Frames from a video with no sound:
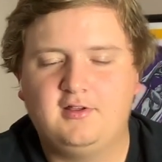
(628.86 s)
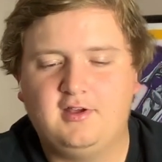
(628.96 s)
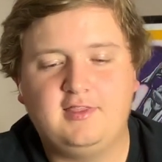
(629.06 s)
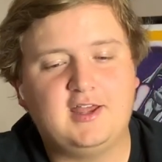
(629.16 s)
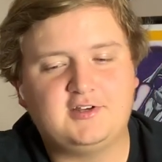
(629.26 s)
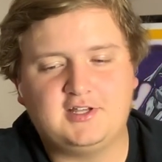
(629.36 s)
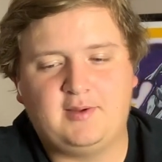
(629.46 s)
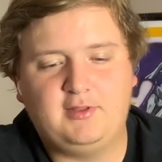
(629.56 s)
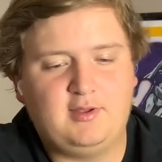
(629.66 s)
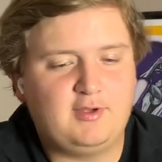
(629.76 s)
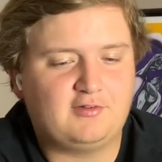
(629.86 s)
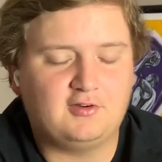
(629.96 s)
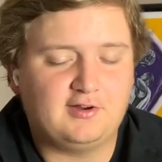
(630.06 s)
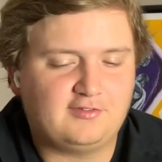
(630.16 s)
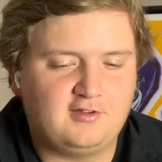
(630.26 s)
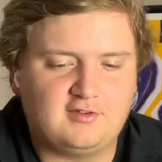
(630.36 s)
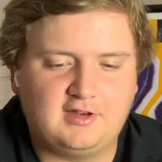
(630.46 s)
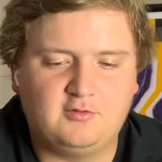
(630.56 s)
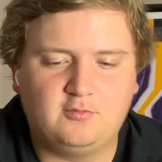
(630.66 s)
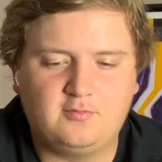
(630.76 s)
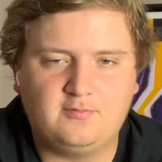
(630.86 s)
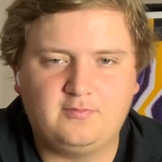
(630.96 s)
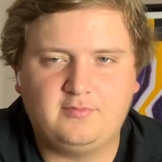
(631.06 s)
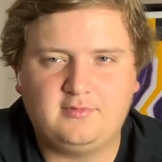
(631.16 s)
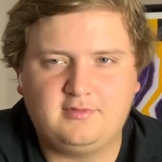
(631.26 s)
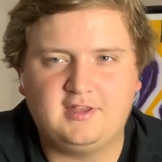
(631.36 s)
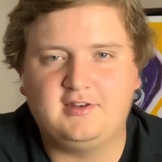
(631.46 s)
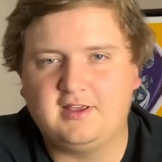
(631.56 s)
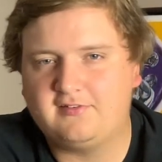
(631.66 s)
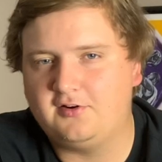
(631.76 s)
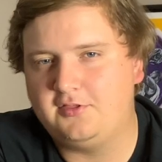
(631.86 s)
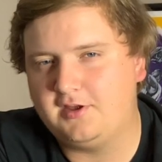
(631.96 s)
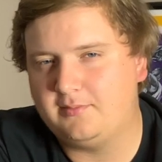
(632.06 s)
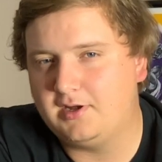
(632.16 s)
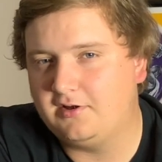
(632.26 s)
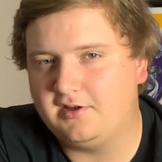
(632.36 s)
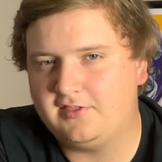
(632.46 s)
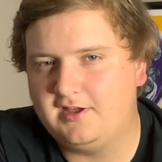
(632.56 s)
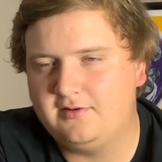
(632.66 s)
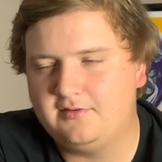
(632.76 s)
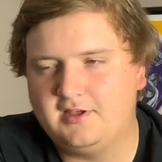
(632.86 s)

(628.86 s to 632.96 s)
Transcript: And that makes a lot of sense. I didn't necessarily think about it like that.